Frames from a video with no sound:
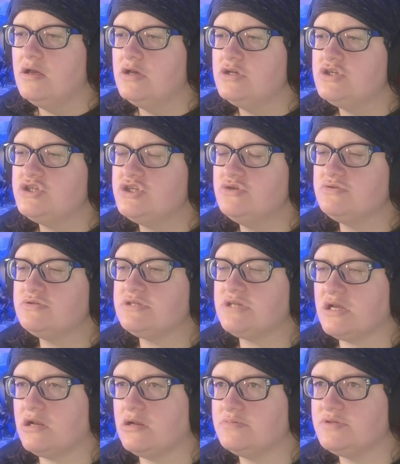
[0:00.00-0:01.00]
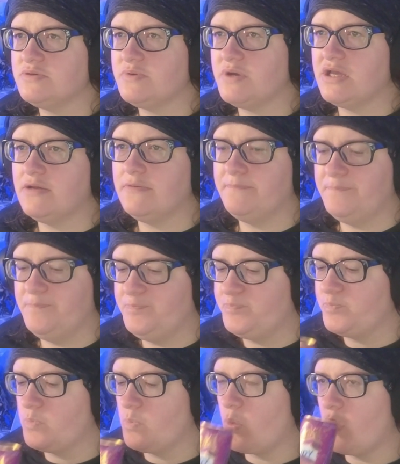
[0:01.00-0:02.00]
Choose Cyclops away.
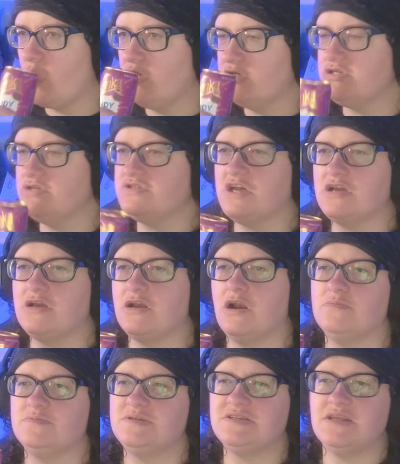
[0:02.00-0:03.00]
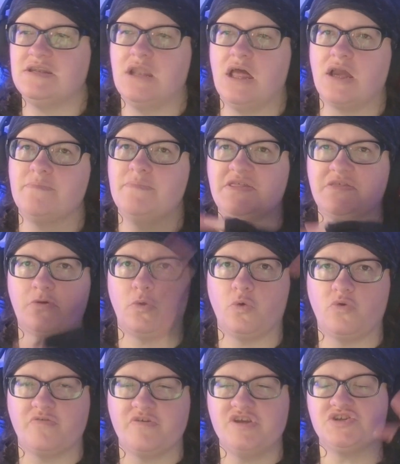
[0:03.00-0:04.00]
So Cyclops isn't like a mythical
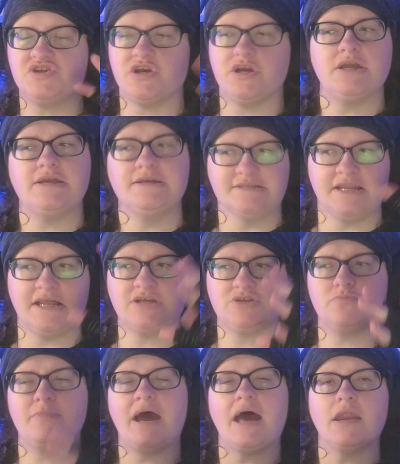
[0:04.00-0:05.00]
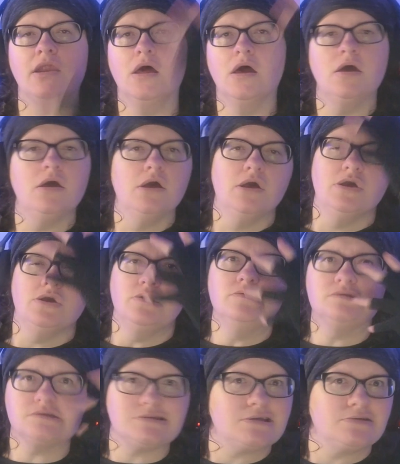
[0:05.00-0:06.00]
creature. He's an actual man who
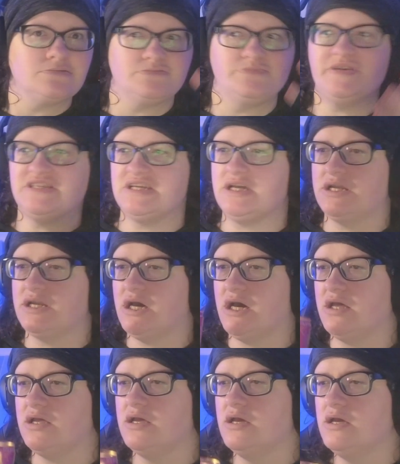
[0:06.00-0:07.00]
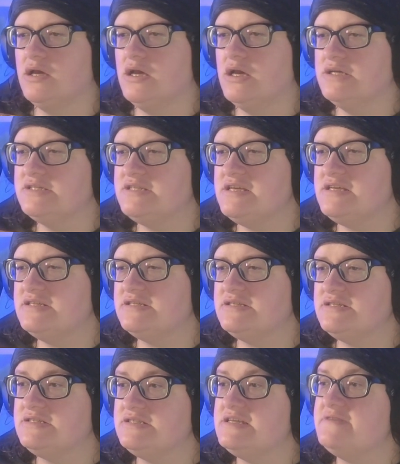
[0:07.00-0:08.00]
just hopes missing an eye.
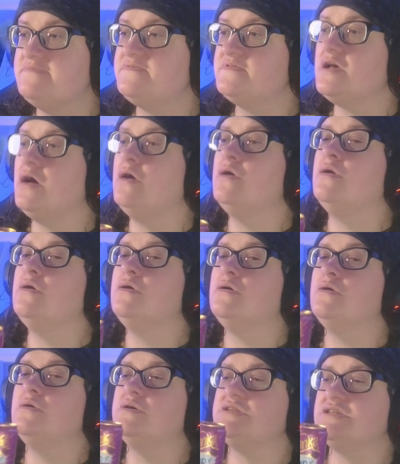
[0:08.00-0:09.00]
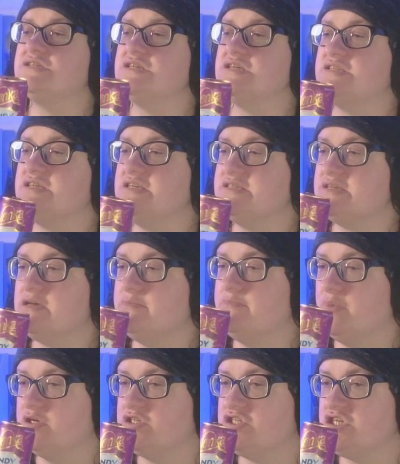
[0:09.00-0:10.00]
Odysseus sees him.
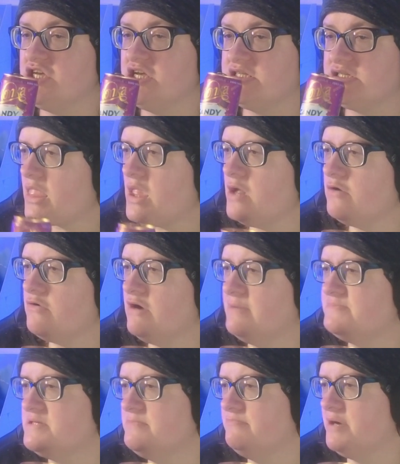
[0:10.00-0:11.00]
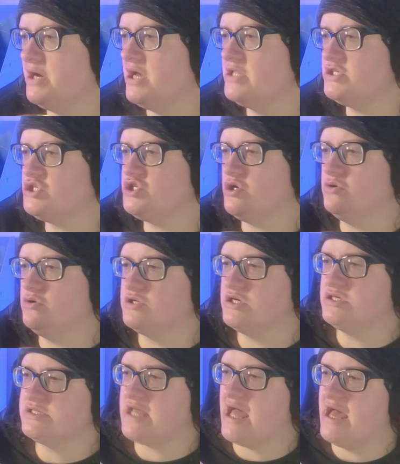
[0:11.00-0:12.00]
Shit. Grabs him by the
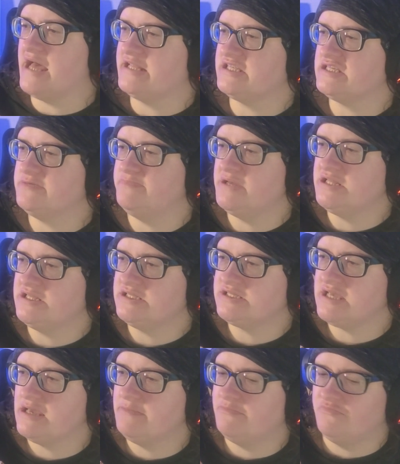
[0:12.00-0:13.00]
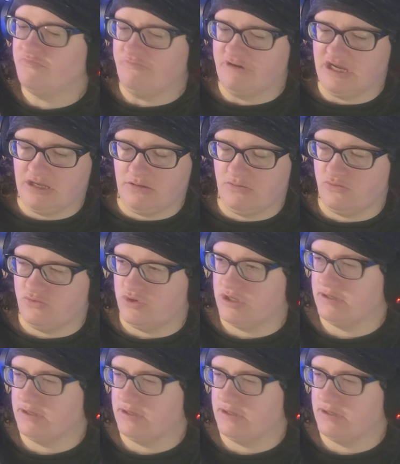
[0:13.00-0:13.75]
shoulders and spins him round.